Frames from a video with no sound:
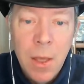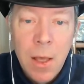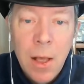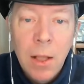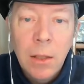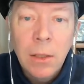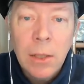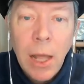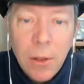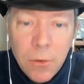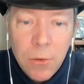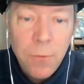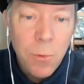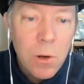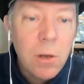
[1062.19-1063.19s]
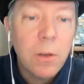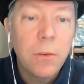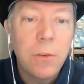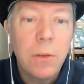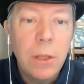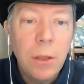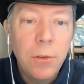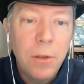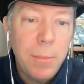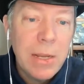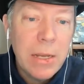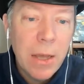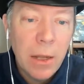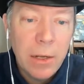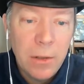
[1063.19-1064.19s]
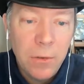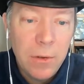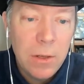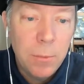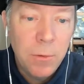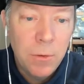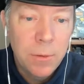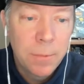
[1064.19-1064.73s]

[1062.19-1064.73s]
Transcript: lots of work still to be done, it seems.